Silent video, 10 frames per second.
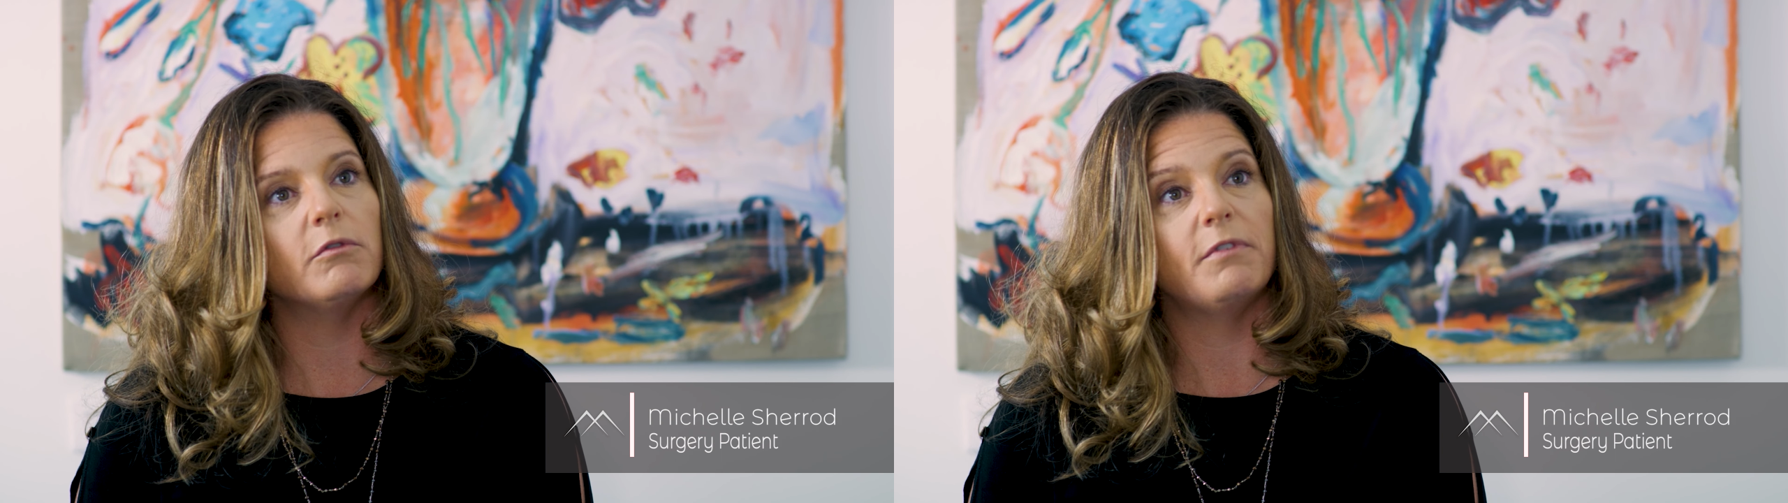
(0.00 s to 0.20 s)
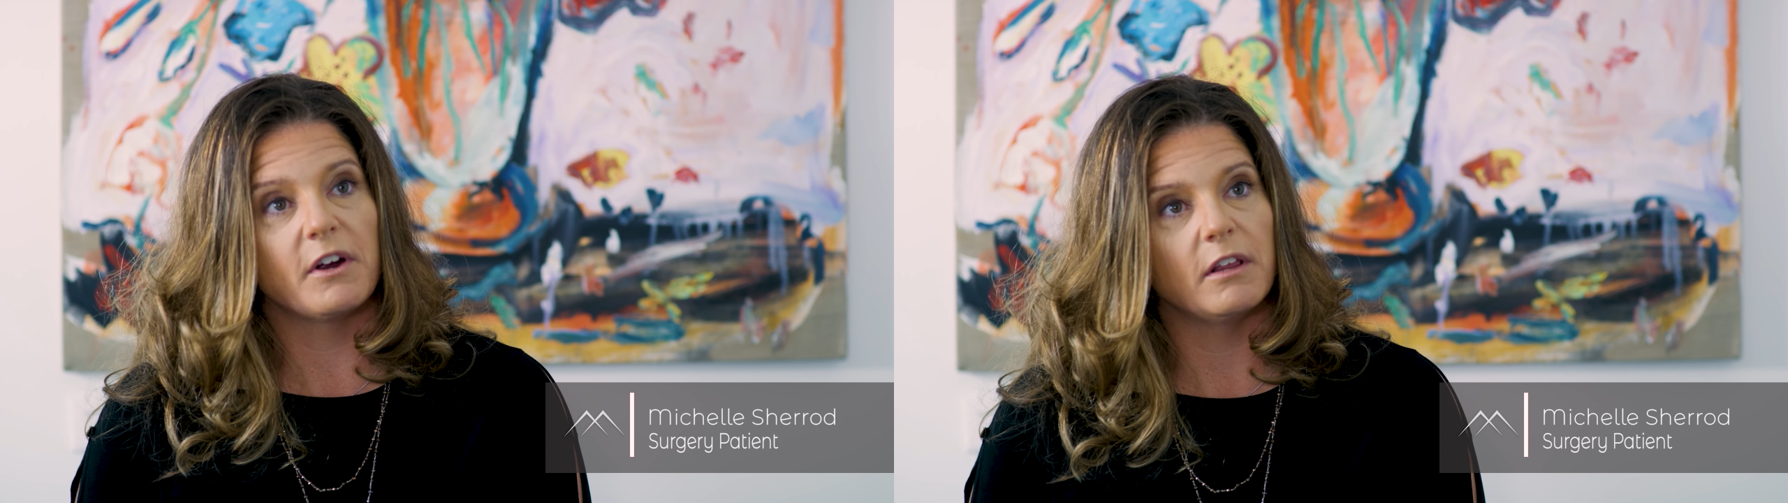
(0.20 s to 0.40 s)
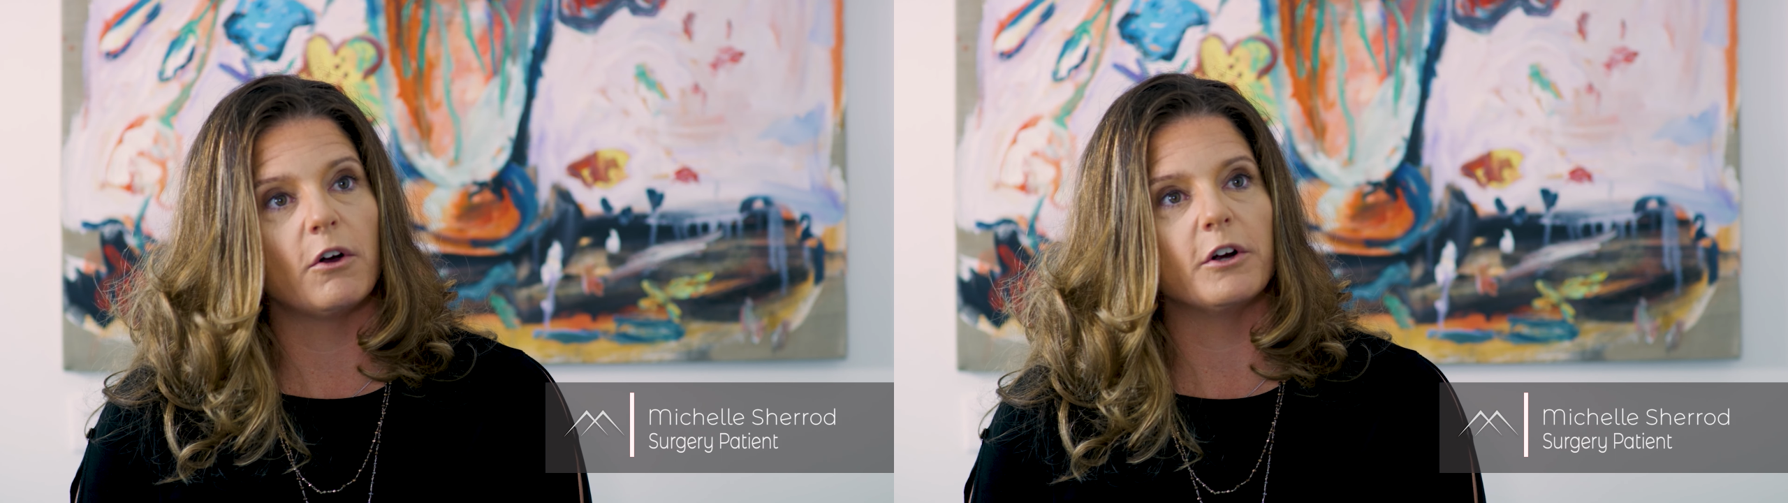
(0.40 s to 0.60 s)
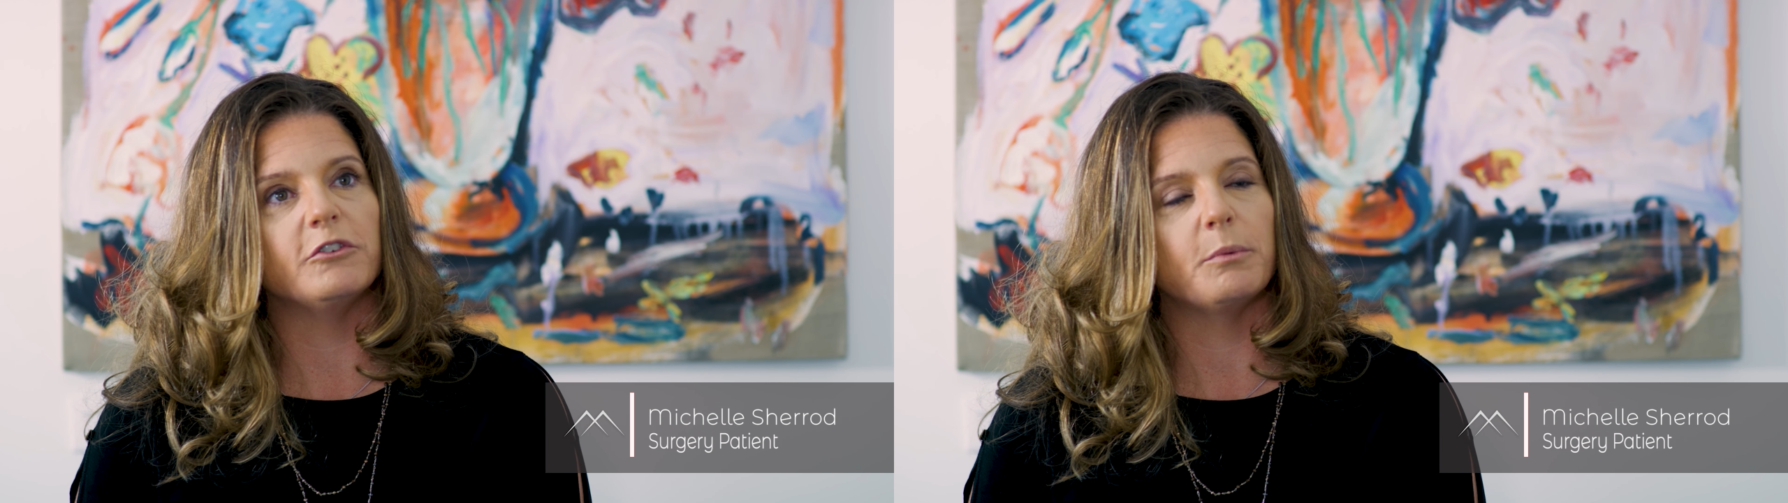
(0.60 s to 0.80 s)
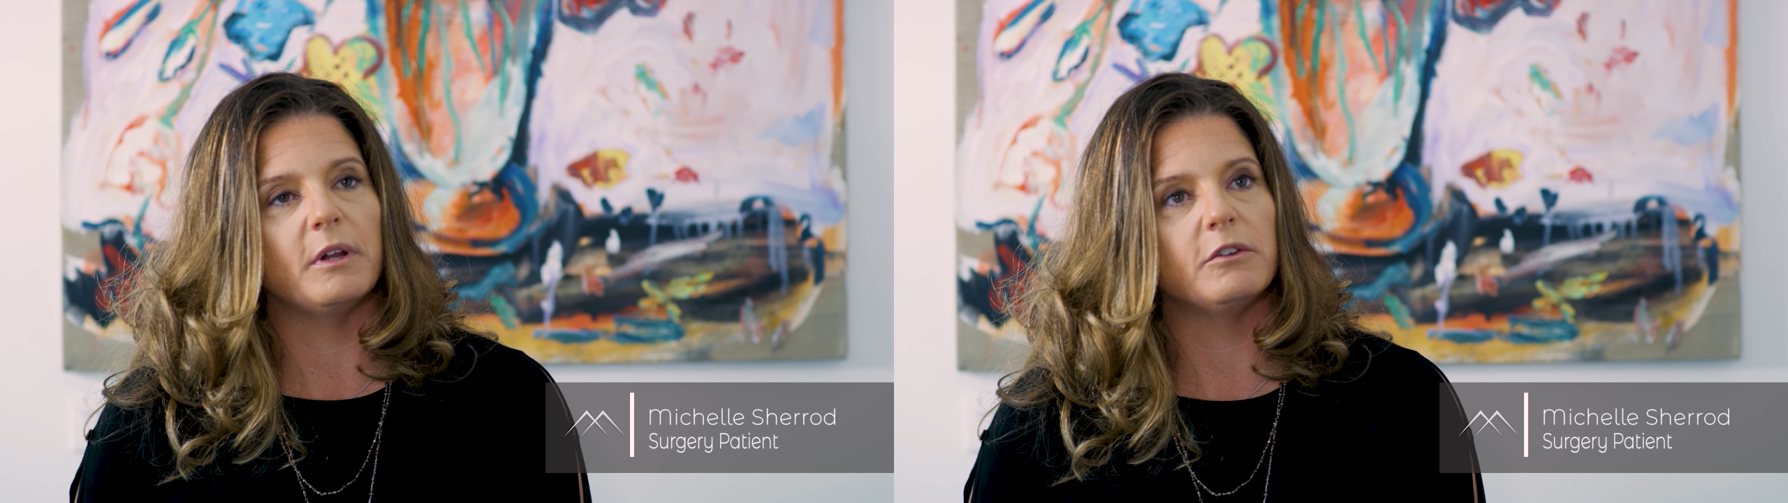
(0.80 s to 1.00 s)
very
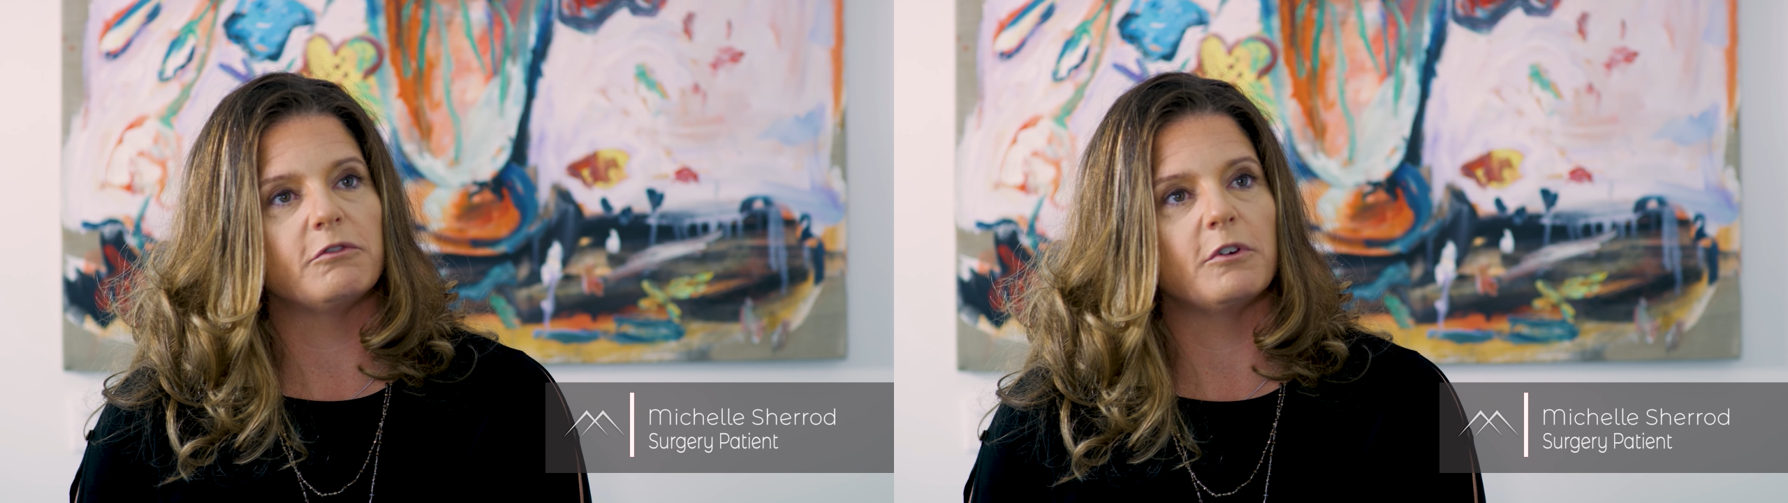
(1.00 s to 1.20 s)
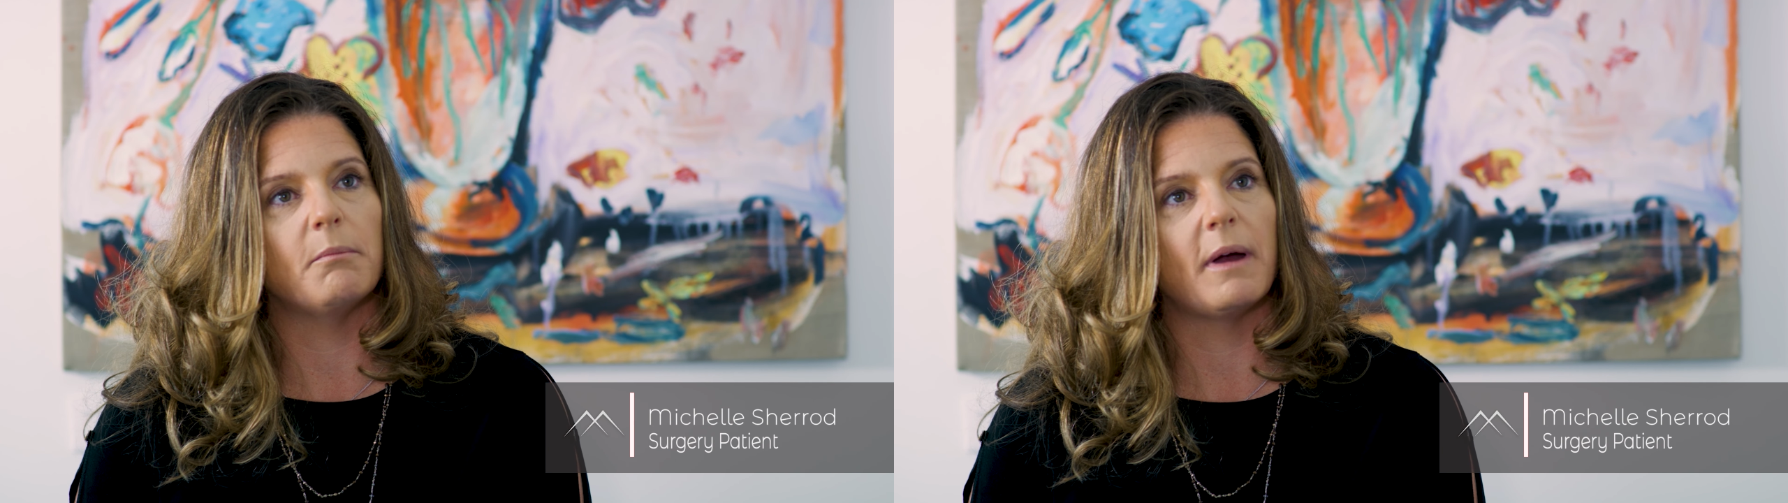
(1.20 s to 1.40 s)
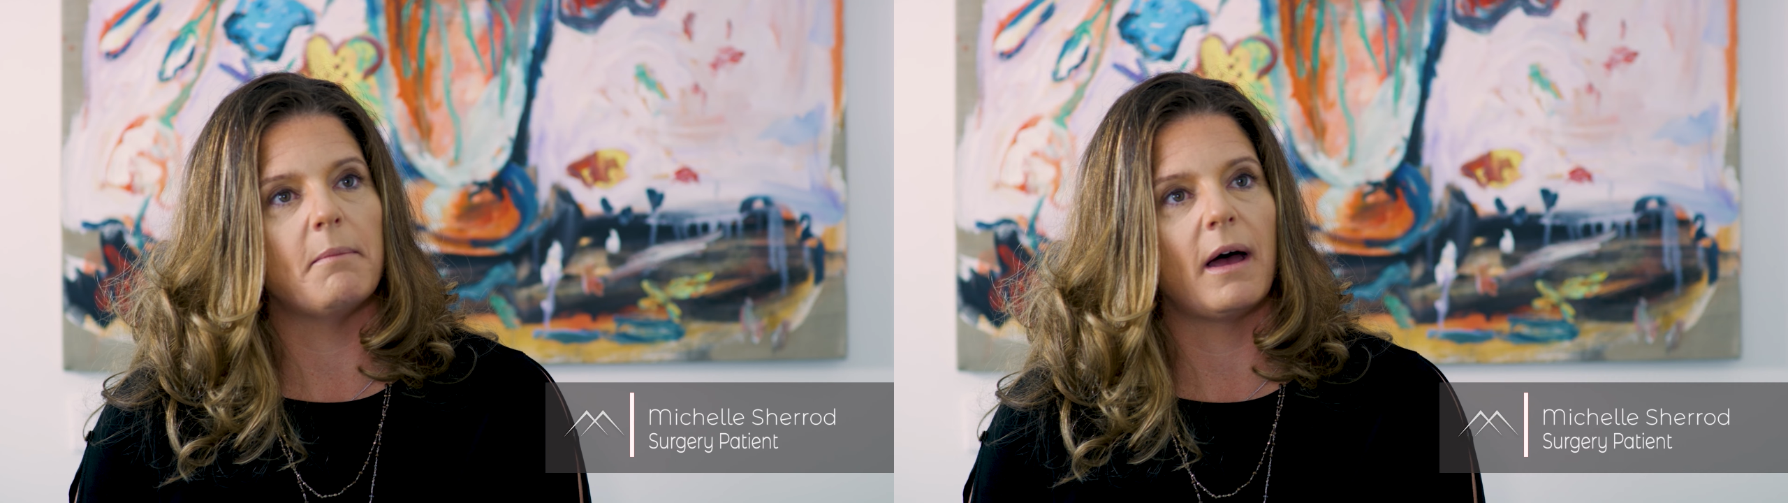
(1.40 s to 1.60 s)
large ones from my